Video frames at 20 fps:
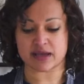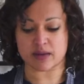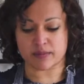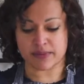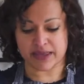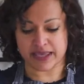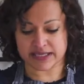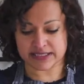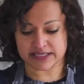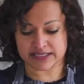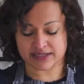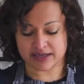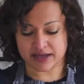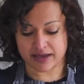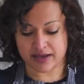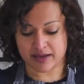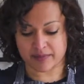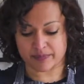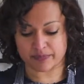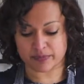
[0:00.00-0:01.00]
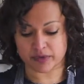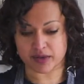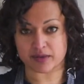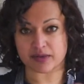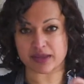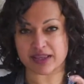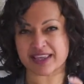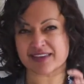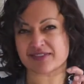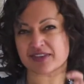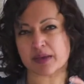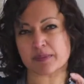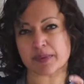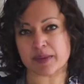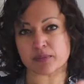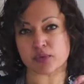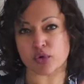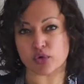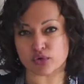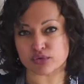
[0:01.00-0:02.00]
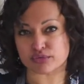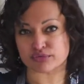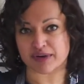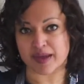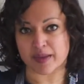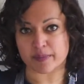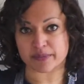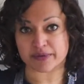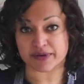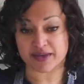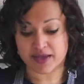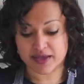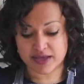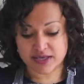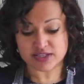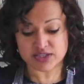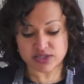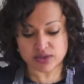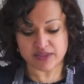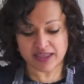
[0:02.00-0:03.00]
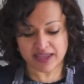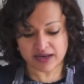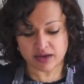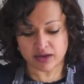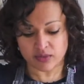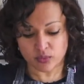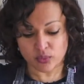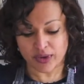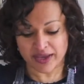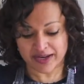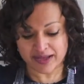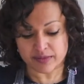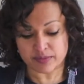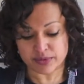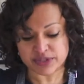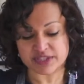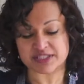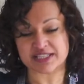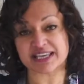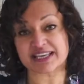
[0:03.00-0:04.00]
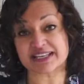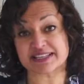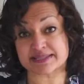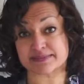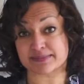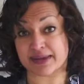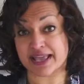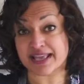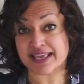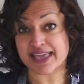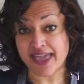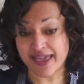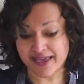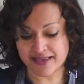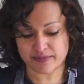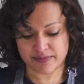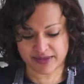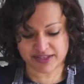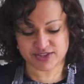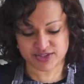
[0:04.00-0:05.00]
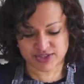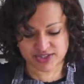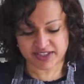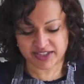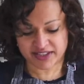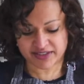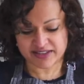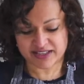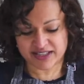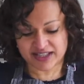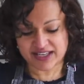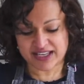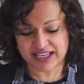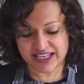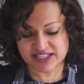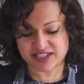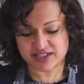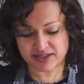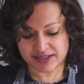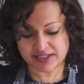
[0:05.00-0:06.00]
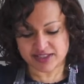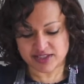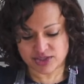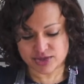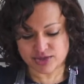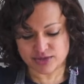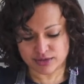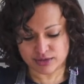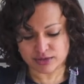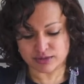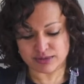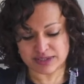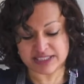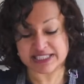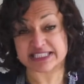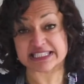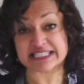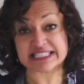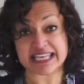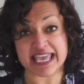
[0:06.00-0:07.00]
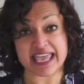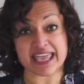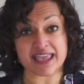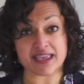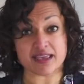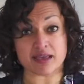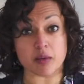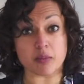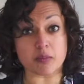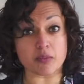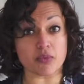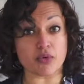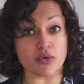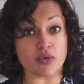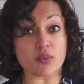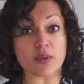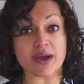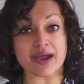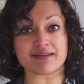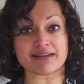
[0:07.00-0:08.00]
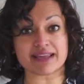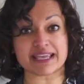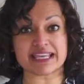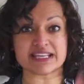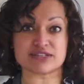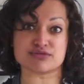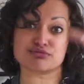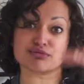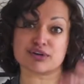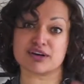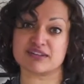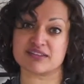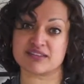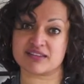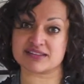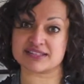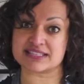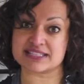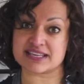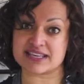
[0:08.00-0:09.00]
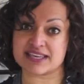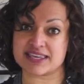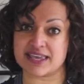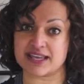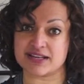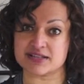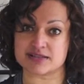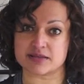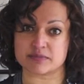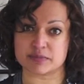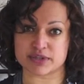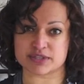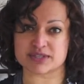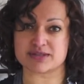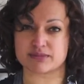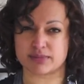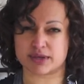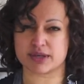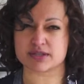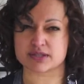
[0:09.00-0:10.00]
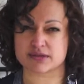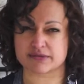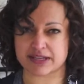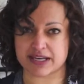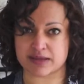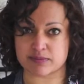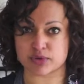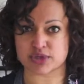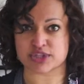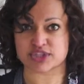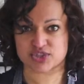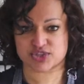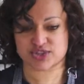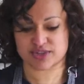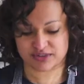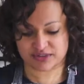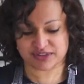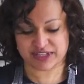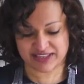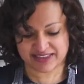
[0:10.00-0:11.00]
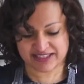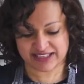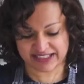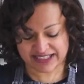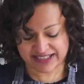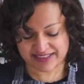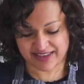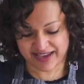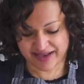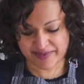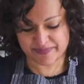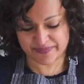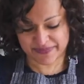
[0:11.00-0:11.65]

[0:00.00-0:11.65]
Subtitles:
a bit, give it a bit more grip. So then when I put it into my cake mixture, it's going to stay more where it is rather than sinking to the bottom because of any moisture or anything like that.